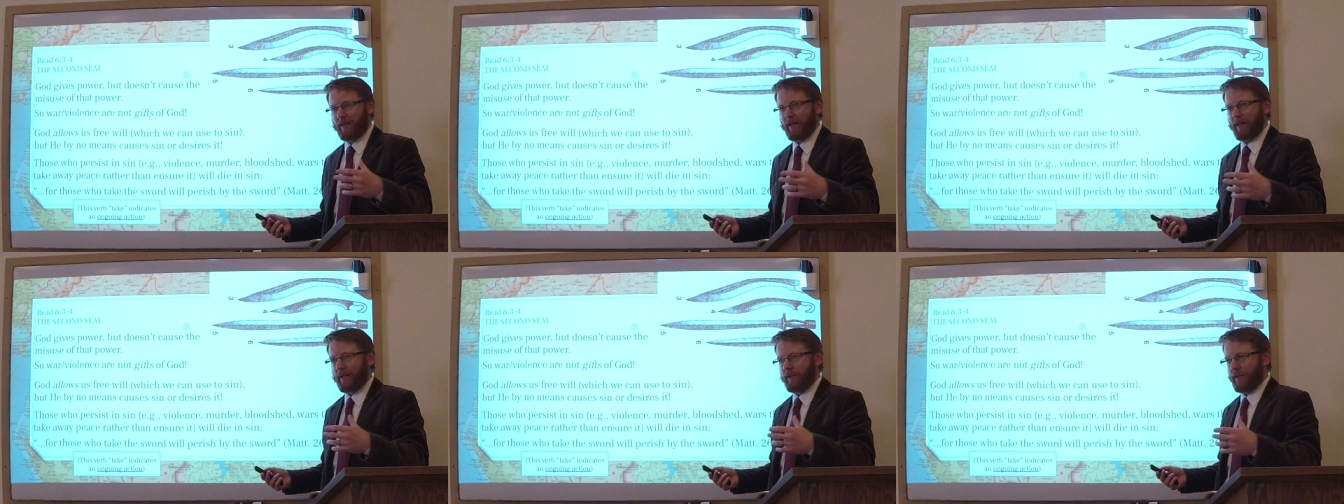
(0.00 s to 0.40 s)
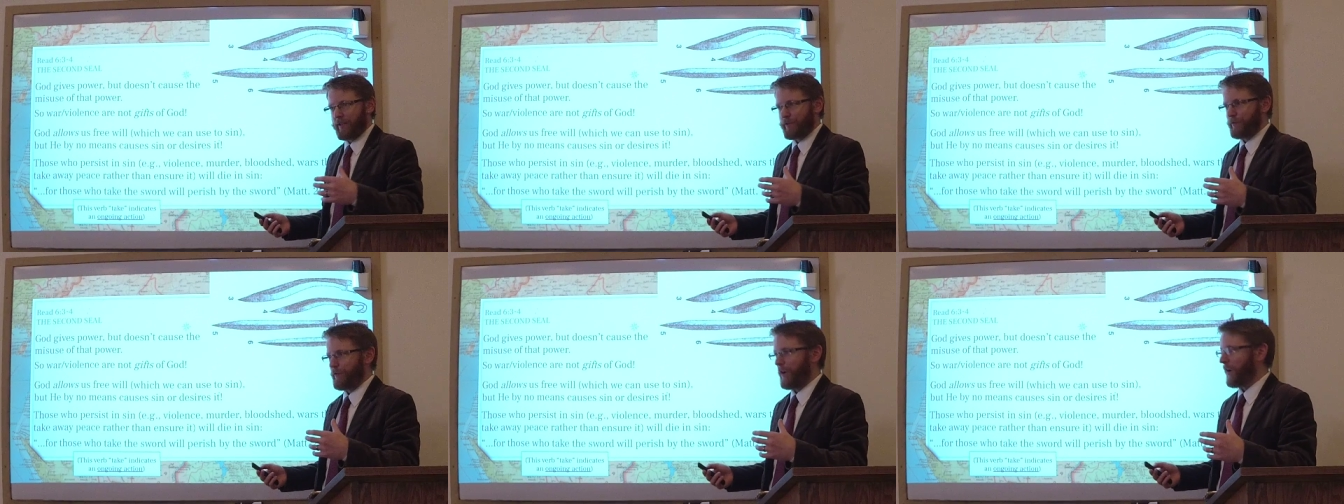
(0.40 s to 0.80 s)

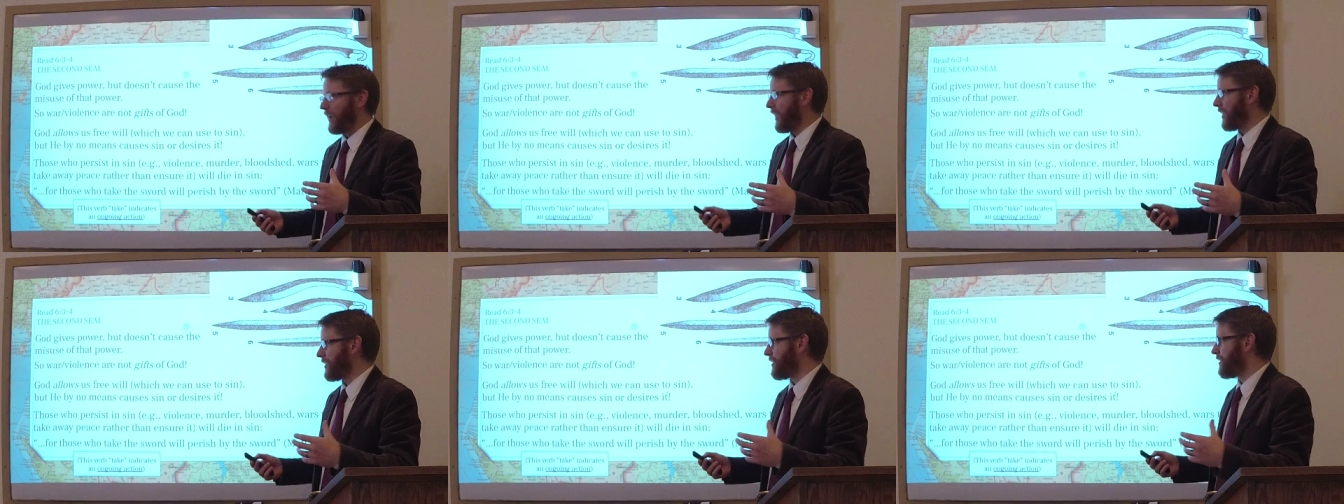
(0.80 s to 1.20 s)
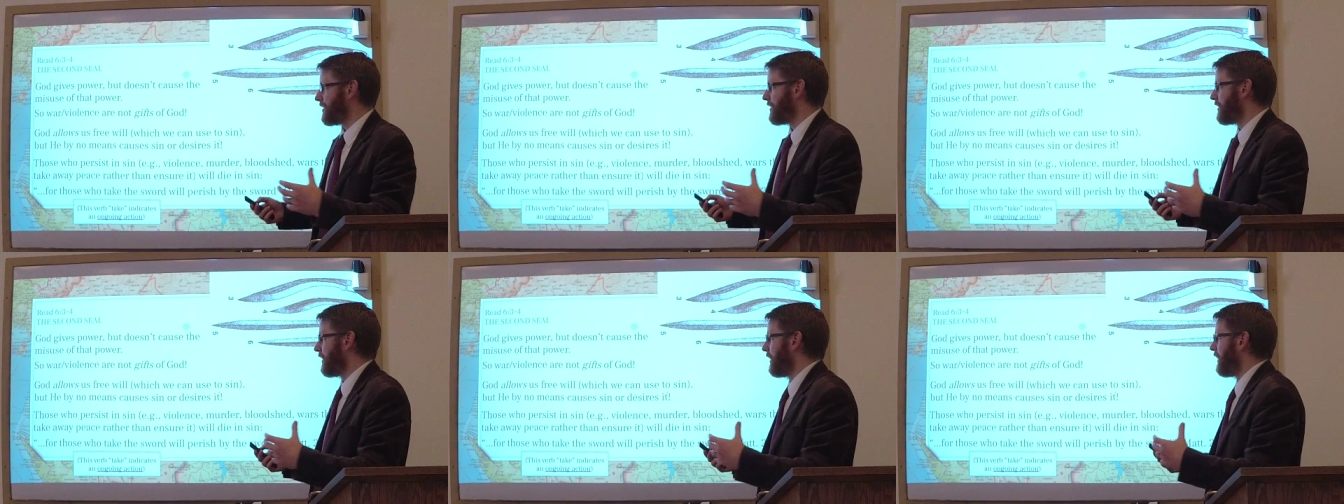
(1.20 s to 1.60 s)
as far
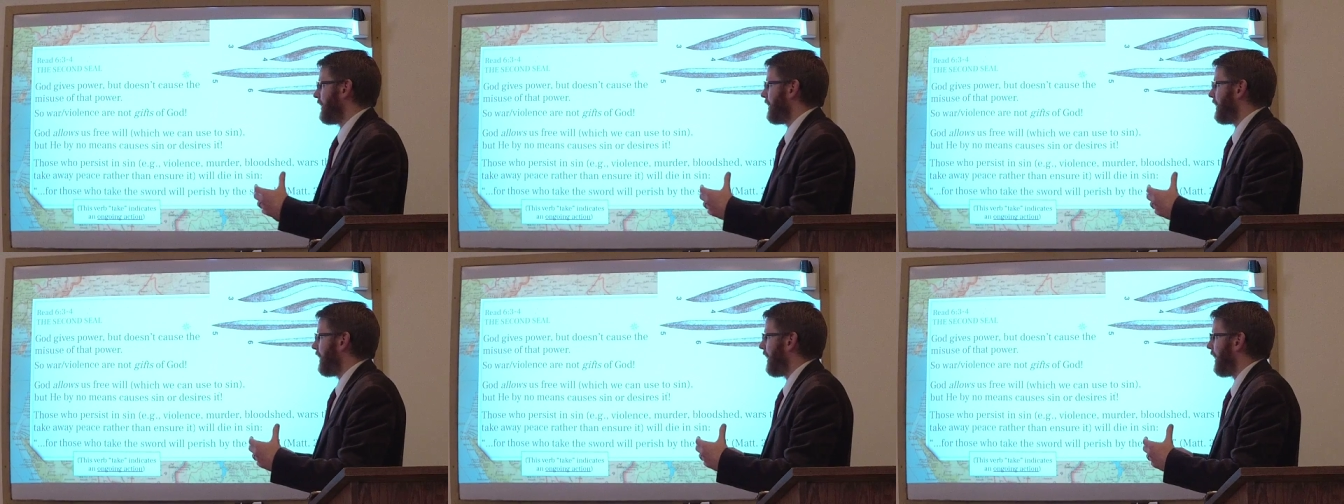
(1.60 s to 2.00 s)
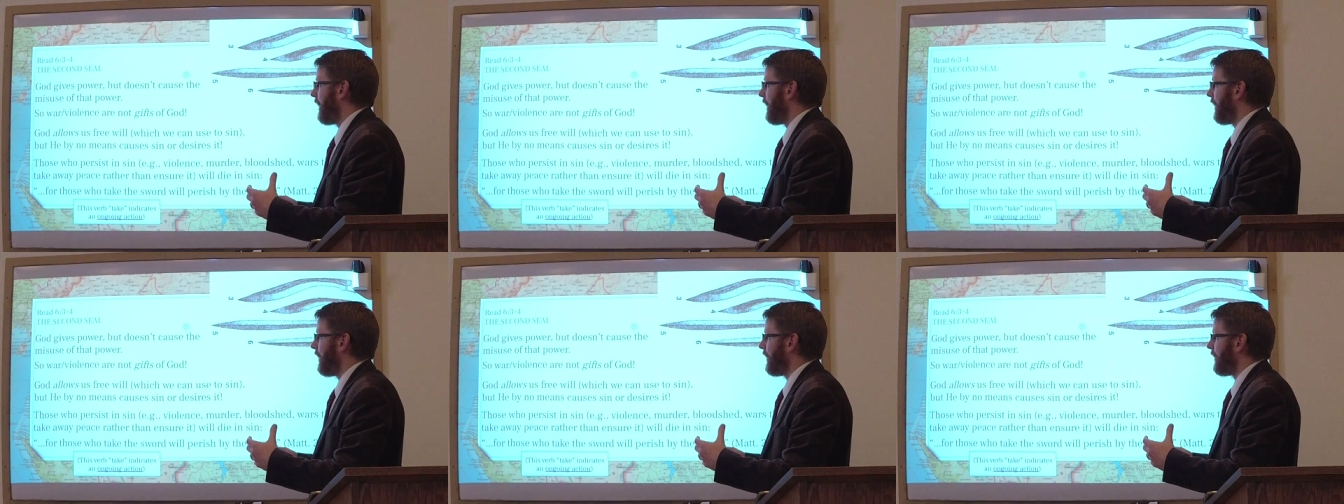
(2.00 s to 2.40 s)
as
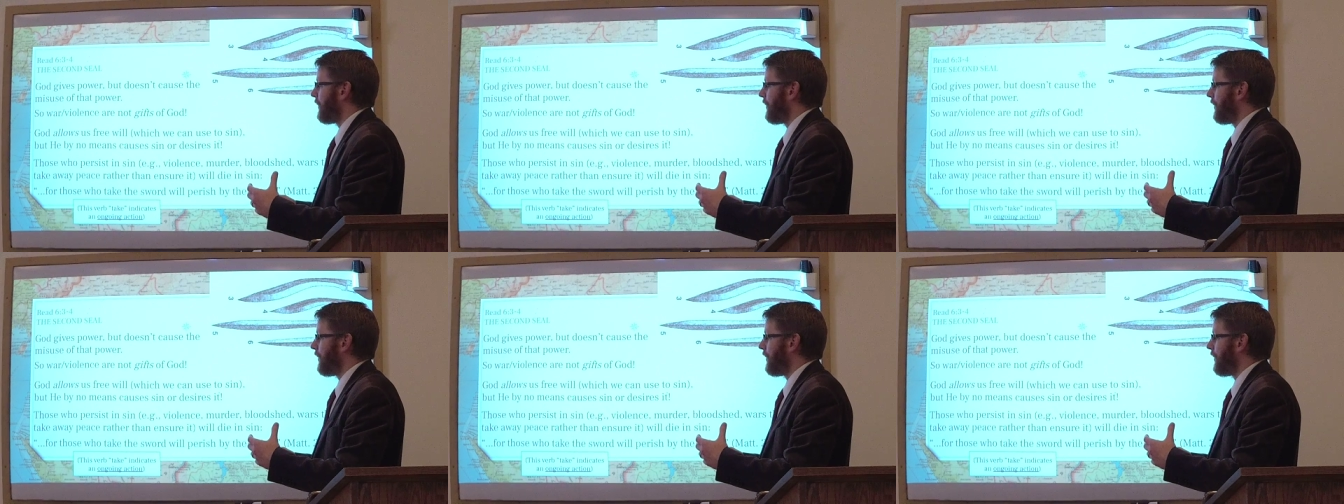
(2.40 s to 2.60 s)
uh,